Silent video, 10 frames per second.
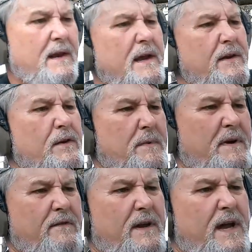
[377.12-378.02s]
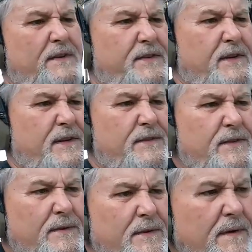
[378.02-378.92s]
I like to know my velocities.
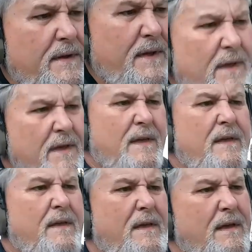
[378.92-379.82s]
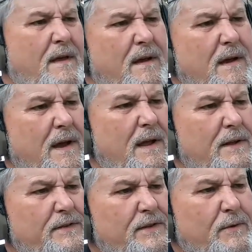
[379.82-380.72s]
Alright,
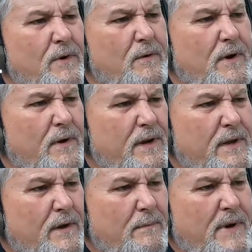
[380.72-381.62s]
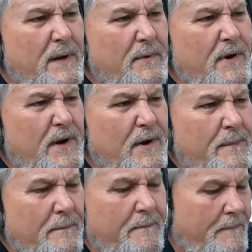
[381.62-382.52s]
let's see where we're going to hit on paper here.
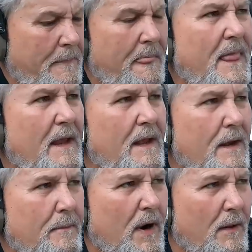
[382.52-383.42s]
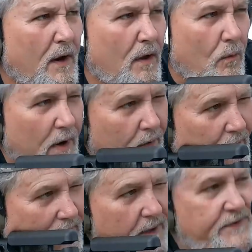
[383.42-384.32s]
Probably all the way on the
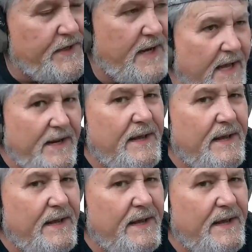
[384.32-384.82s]
left side.